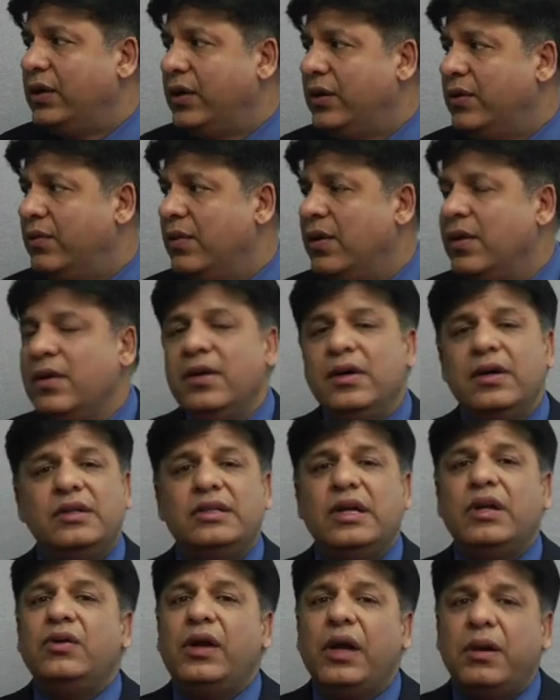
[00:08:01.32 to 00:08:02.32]
you is
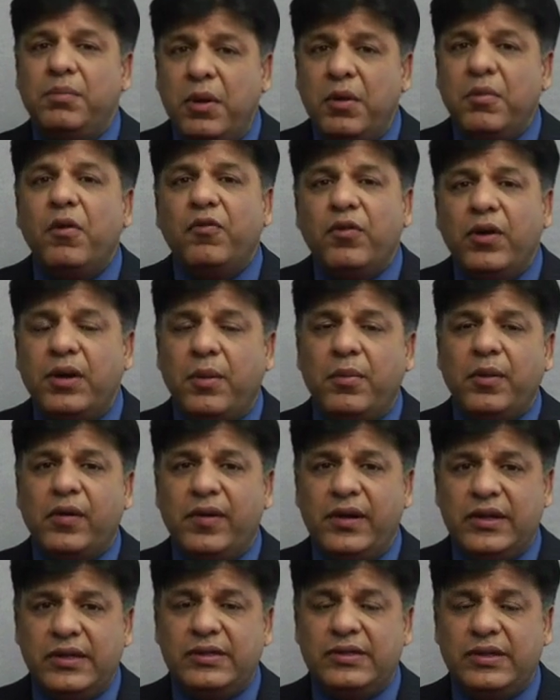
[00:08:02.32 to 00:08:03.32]
that you can be before an
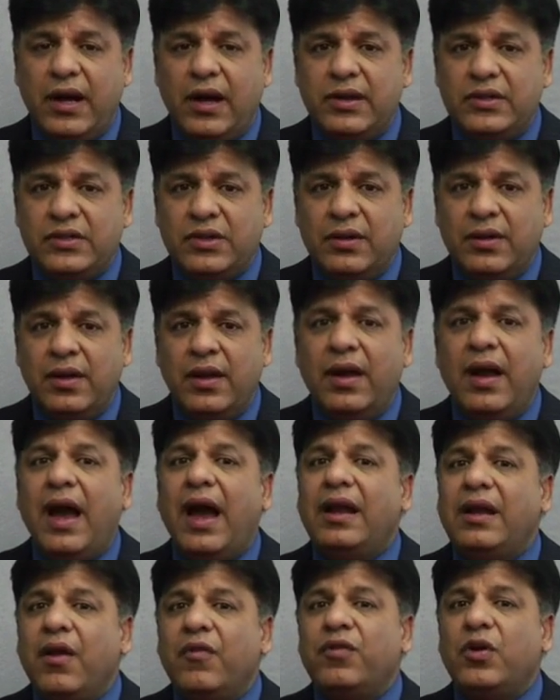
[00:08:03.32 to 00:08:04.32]
immigration judge,
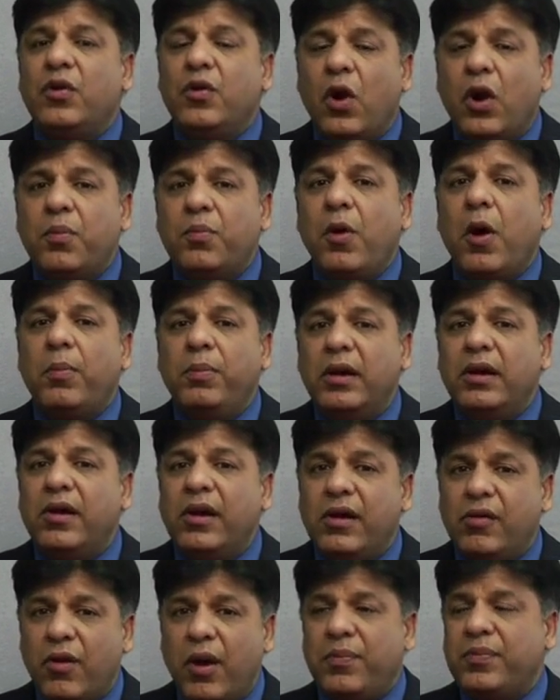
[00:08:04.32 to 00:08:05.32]
and if you're not properly
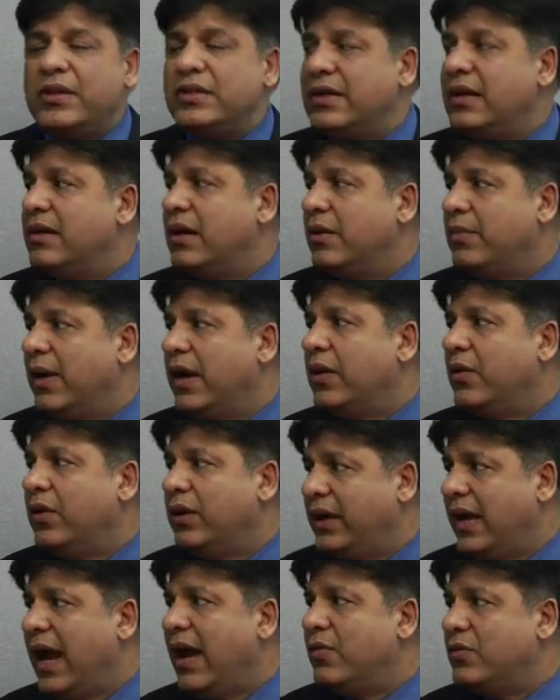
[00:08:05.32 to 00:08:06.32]
represented by good
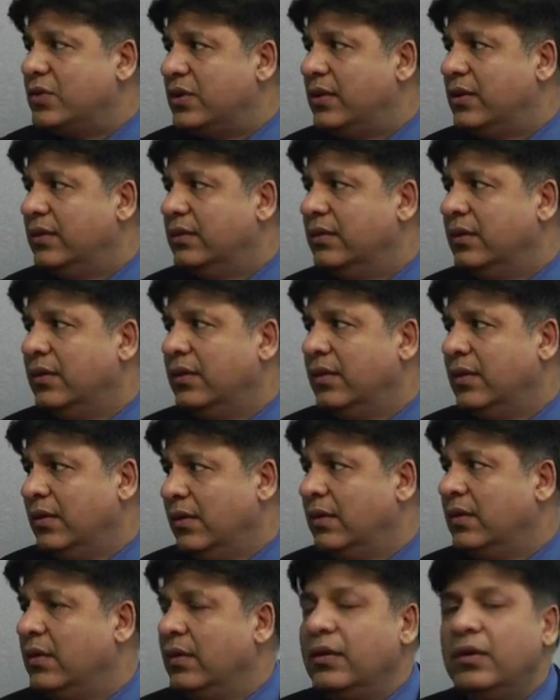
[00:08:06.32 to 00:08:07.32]
counsel,
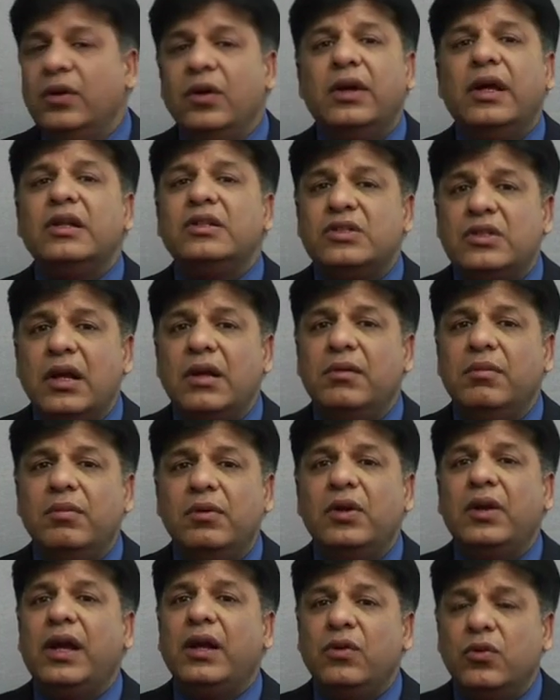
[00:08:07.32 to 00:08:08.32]
you can
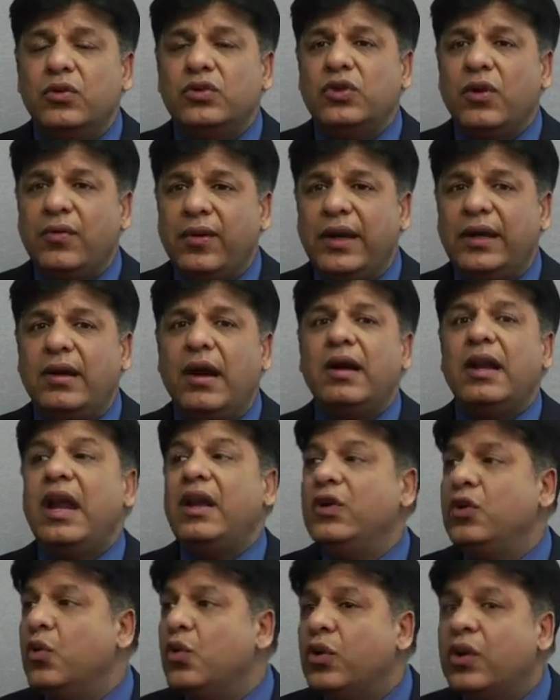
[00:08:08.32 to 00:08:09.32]
lose your green card and
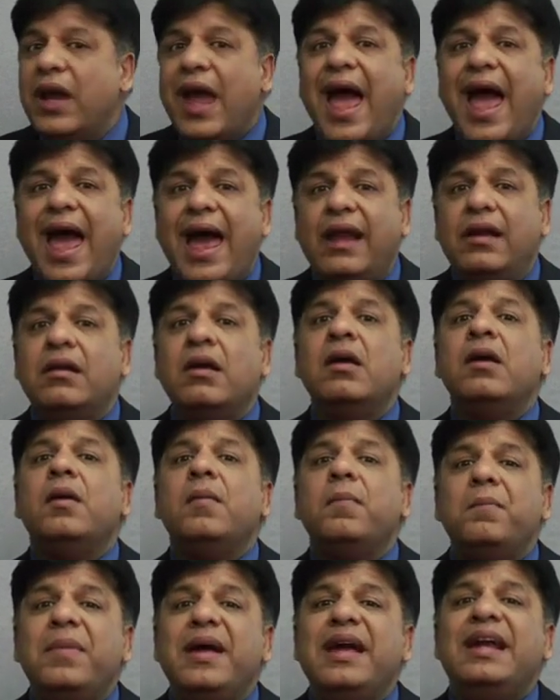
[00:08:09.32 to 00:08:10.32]
you can
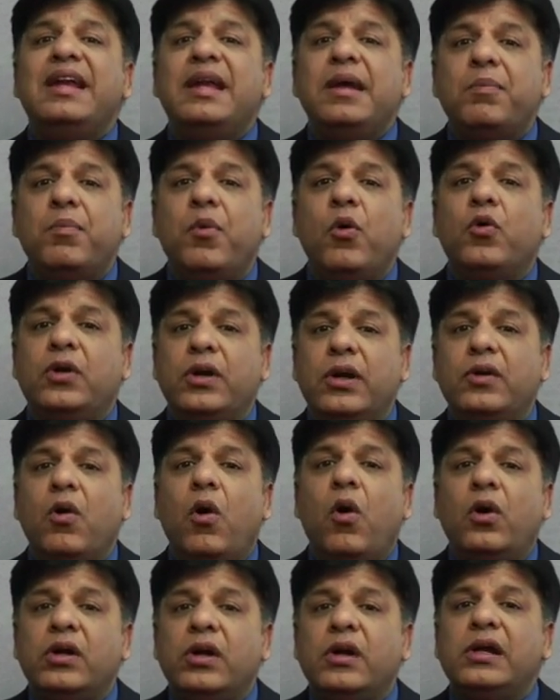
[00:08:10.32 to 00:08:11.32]
be
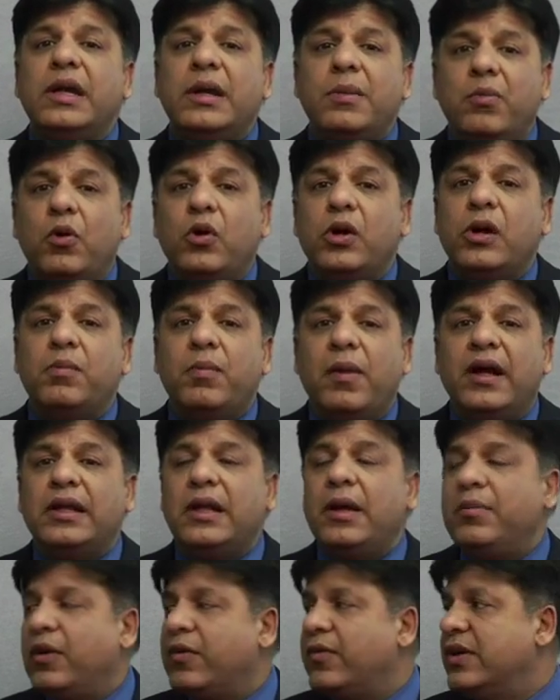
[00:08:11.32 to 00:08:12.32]
ordered deported by the
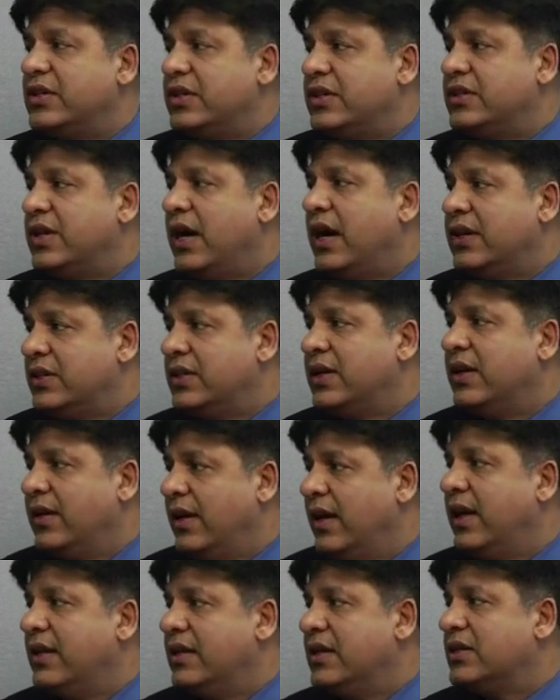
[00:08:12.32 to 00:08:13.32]
immigration judge
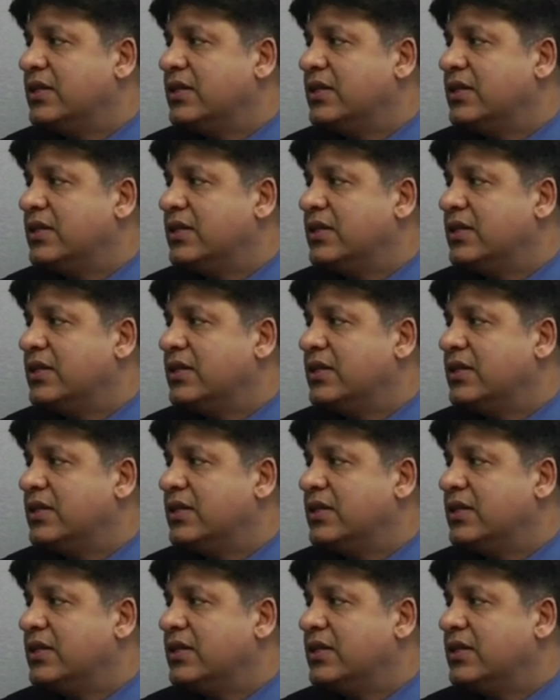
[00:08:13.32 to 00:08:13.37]
in this